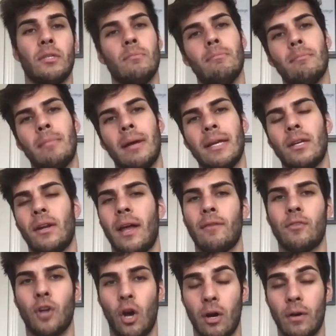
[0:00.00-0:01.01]
You might not
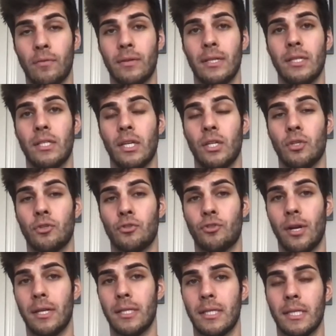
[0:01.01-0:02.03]
have confidence in your
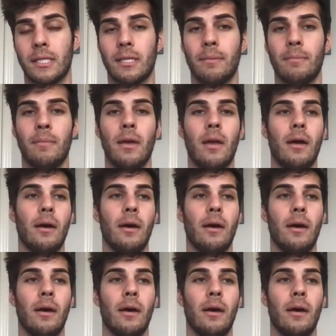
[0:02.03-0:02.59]
trading system,